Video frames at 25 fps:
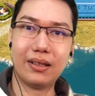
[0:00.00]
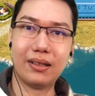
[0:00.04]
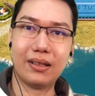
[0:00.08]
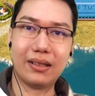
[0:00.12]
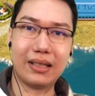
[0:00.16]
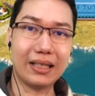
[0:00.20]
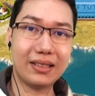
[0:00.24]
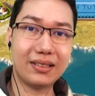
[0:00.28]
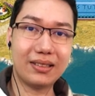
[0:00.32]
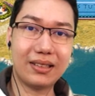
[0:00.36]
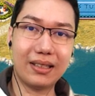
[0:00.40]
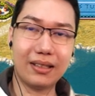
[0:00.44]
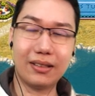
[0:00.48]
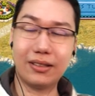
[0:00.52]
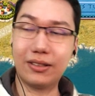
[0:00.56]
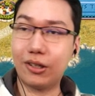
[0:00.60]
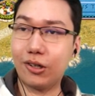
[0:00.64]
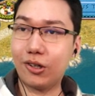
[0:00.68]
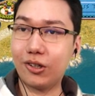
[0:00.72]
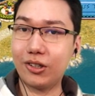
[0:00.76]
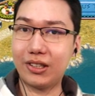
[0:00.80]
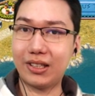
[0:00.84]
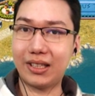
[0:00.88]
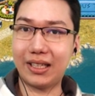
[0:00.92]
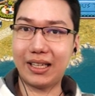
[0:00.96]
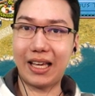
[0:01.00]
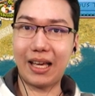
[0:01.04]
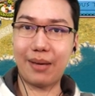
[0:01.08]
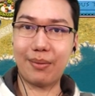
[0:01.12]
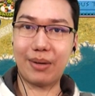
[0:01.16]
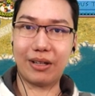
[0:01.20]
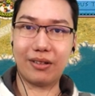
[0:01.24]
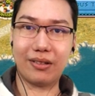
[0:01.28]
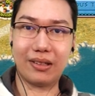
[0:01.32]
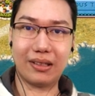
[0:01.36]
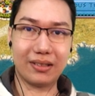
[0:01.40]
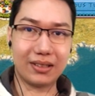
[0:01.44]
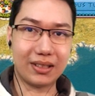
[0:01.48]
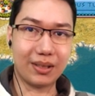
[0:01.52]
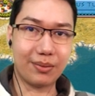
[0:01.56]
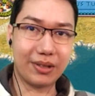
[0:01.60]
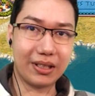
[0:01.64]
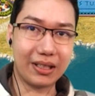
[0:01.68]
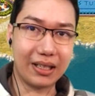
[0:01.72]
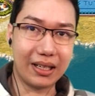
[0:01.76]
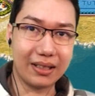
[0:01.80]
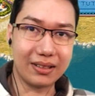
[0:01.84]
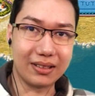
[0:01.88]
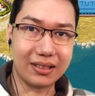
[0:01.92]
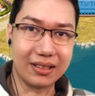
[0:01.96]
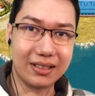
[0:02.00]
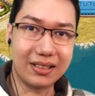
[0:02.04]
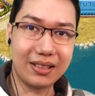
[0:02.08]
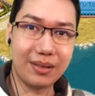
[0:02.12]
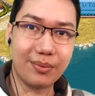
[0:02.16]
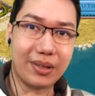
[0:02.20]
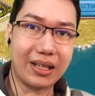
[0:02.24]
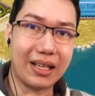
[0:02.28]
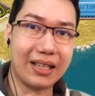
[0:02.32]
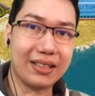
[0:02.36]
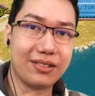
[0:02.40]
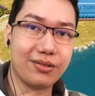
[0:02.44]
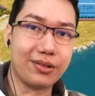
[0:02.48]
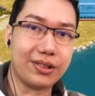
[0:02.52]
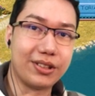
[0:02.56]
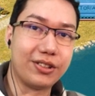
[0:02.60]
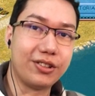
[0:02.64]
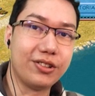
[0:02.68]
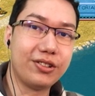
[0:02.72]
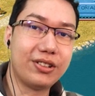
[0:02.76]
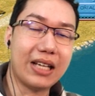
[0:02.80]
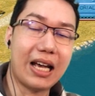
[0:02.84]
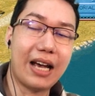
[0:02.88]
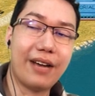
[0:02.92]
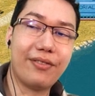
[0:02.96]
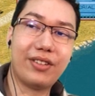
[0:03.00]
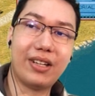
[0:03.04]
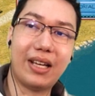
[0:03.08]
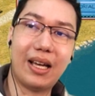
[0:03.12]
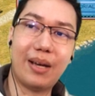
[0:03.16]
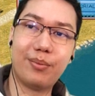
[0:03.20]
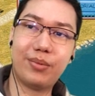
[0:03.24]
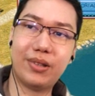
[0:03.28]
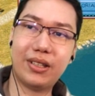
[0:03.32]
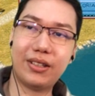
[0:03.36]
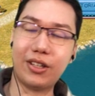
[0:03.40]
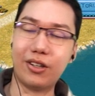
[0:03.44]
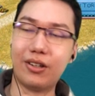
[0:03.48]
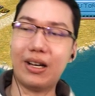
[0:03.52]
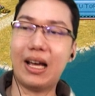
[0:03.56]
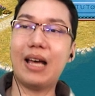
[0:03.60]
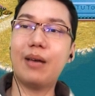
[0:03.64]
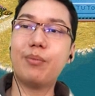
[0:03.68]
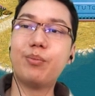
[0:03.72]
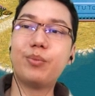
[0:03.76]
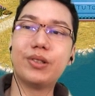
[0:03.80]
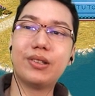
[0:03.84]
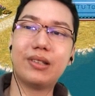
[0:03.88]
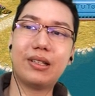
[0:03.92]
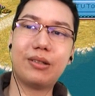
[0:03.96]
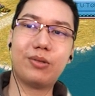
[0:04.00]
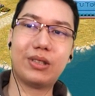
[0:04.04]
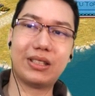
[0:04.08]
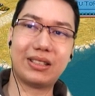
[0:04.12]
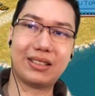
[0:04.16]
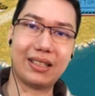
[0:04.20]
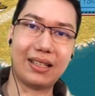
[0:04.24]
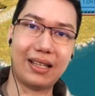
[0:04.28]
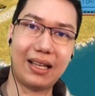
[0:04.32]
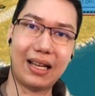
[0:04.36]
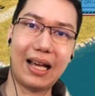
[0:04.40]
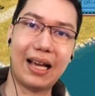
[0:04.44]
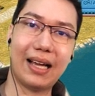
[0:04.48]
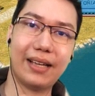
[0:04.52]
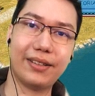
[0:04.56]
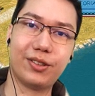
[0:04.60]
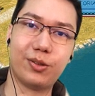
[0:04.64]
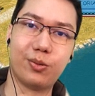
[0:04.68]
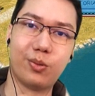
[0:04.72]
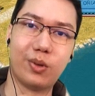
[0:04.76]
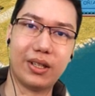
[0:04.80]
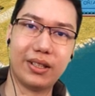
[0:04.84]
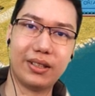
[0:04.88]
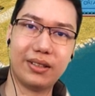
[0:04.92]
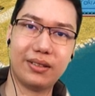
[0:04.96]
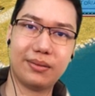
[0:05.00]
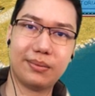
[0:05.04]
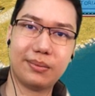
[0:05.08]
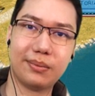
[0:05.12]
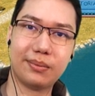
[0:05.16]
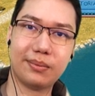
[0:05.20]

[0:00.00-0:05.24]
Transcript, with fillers: That's the, the order they came out. Someone asked, Nisimba asked, was Zeus after Emperor? No, Emperor was the last one.